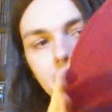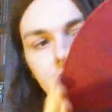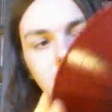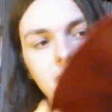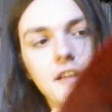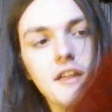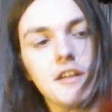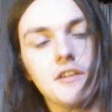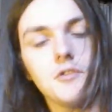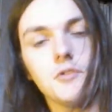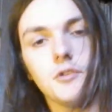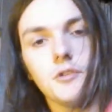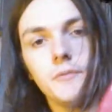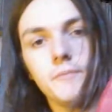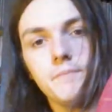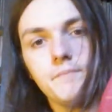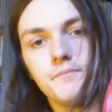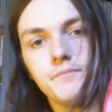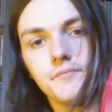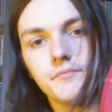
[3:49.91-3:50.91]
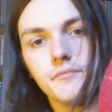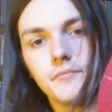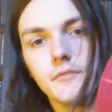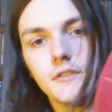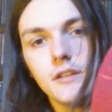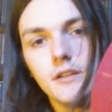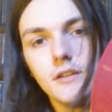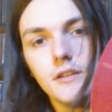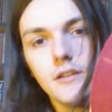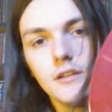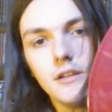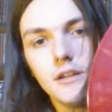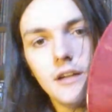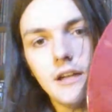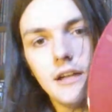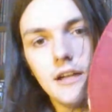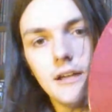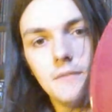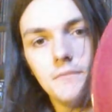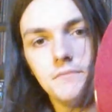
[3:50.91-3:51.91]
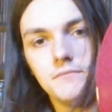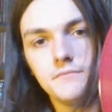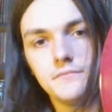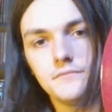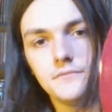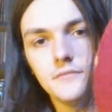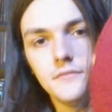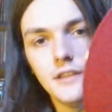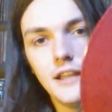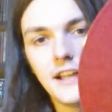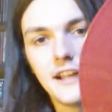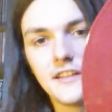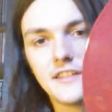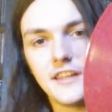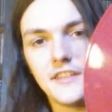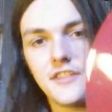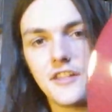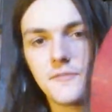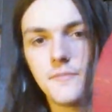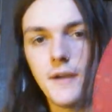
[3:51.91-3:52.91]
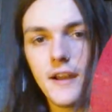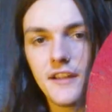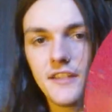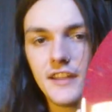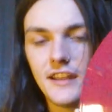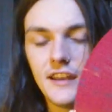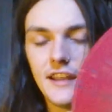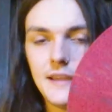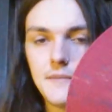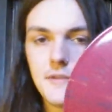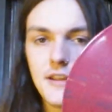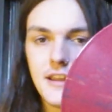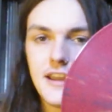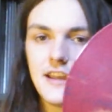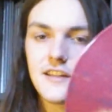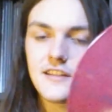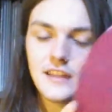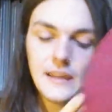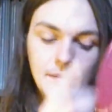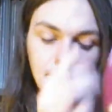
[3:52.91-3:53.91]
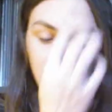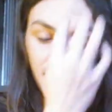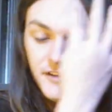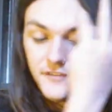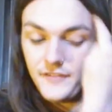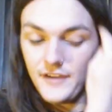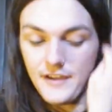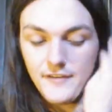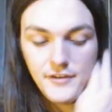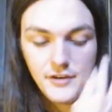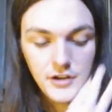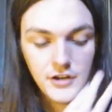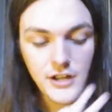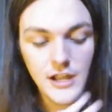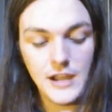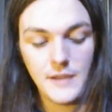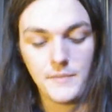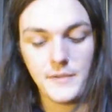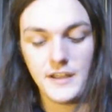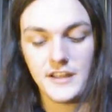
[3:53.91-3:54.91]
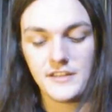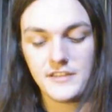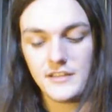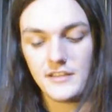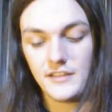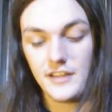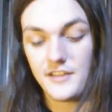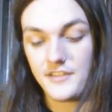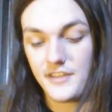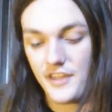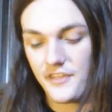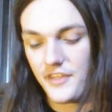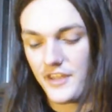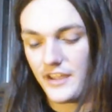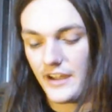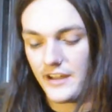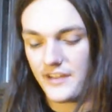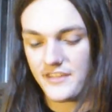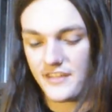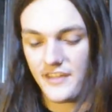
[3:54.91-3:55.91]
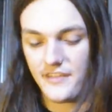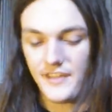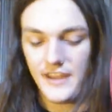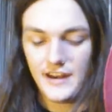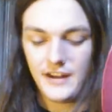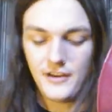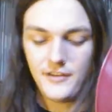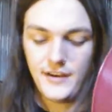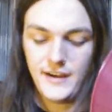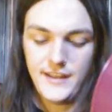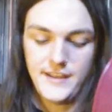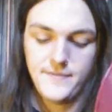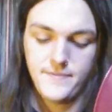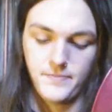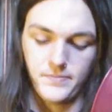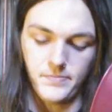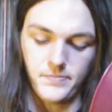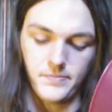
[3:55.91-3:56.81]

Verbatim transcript: It's very cool. Um, like I said, this box set is limited to 500 copies. At least I think I said that already.